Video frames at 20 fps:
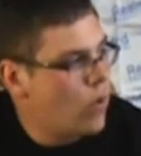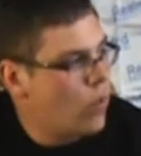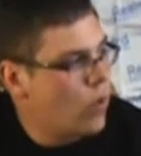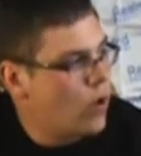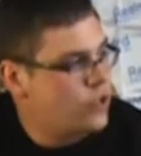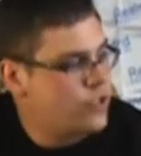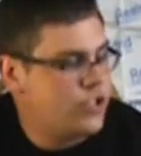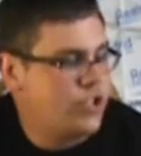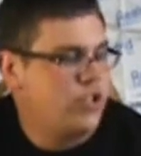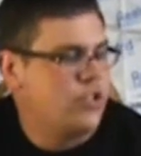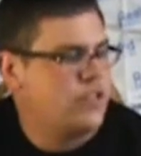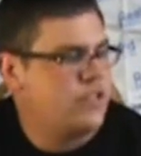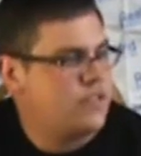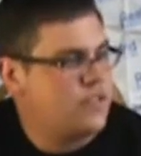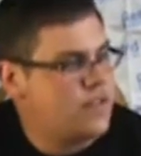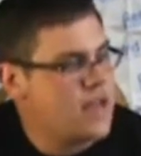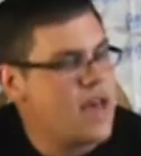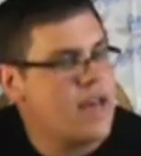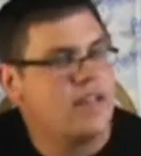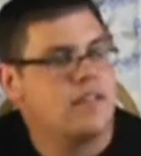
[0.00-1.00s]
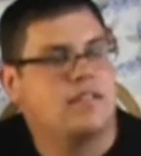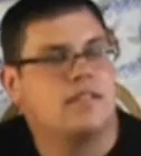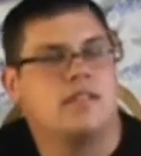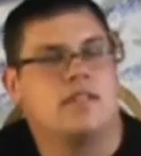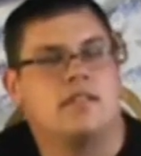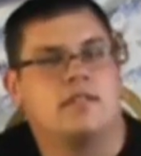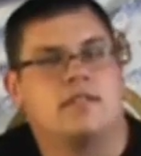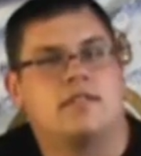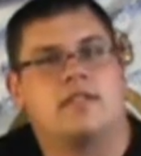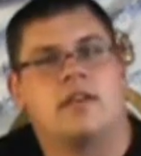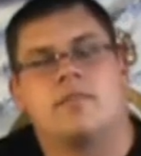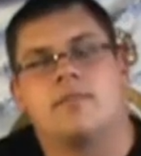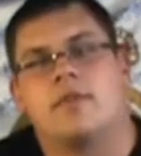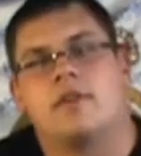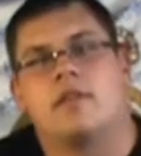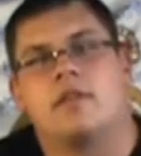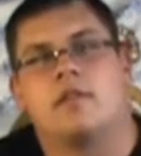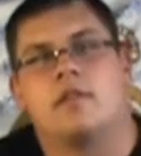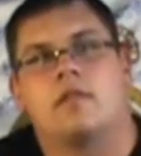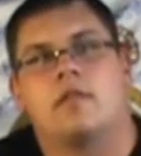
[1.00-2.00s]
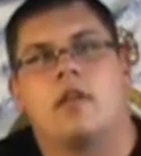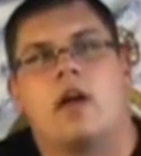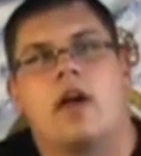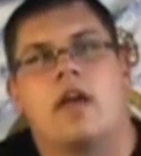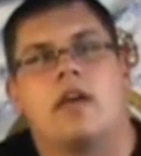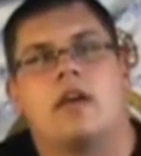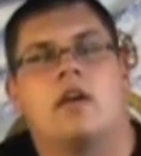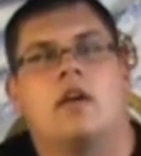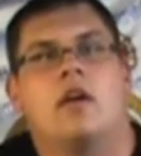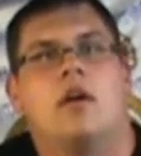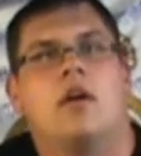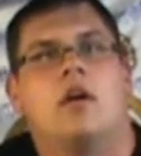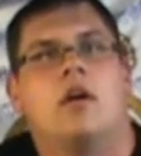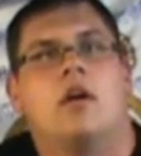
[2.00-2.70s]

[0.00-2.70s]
What she says is something like,